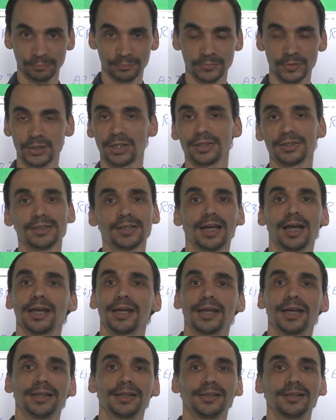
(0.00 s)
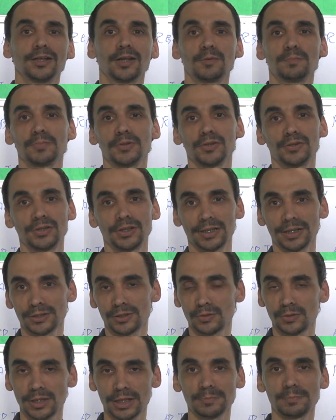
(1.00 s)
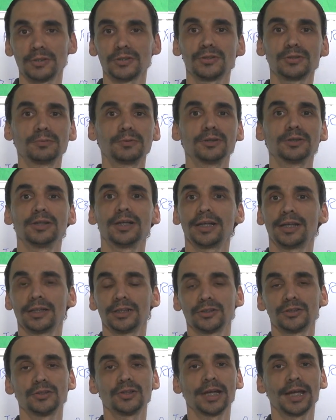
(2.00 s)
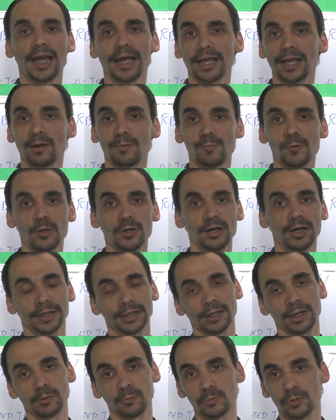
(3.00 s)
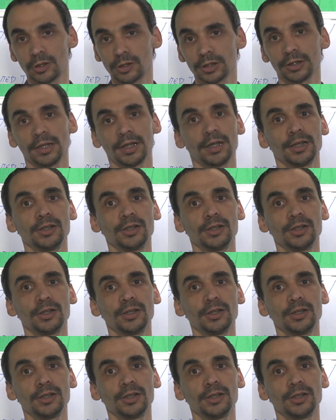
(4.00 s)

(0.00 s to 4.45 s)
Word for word: Just I, I need a computer as soon as possible so I, I can I can work.